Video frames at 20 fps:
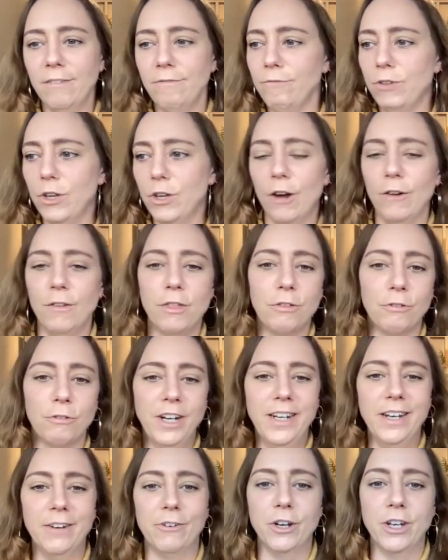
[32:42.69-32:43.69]
in
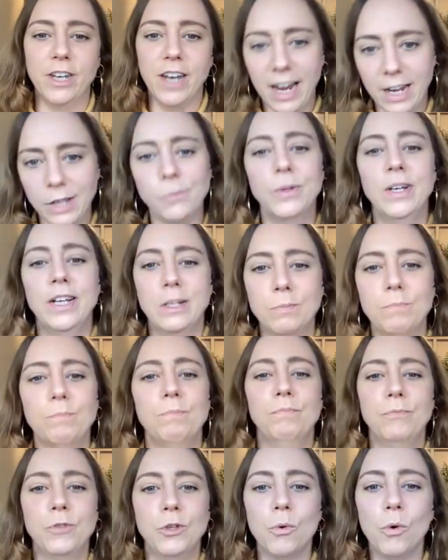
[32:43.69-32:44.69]
3 different days, we need to
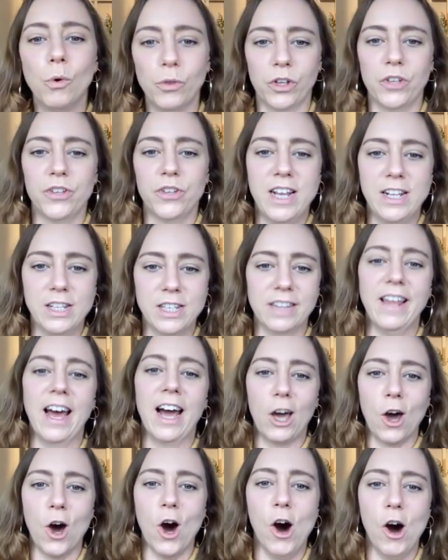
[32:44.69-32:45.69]
do all the scenes in
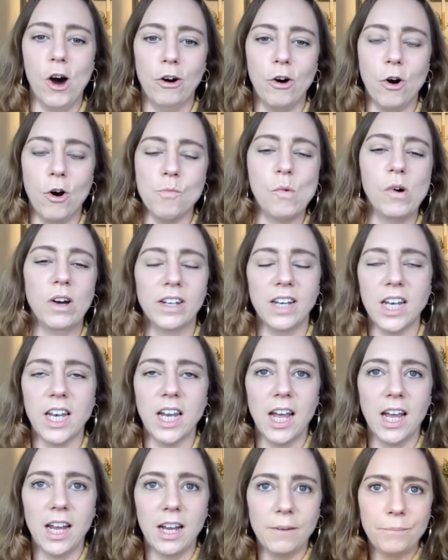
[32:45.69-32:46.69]
that car on one
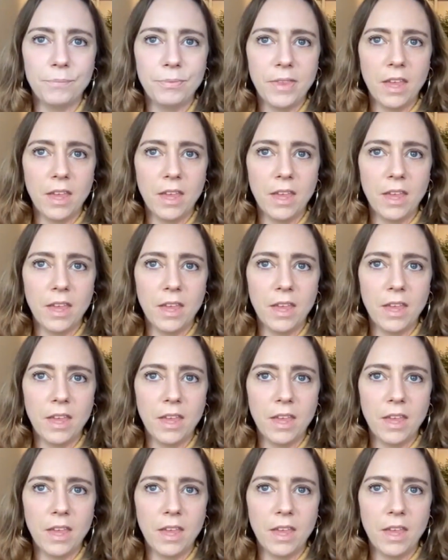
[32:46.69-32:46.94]
day.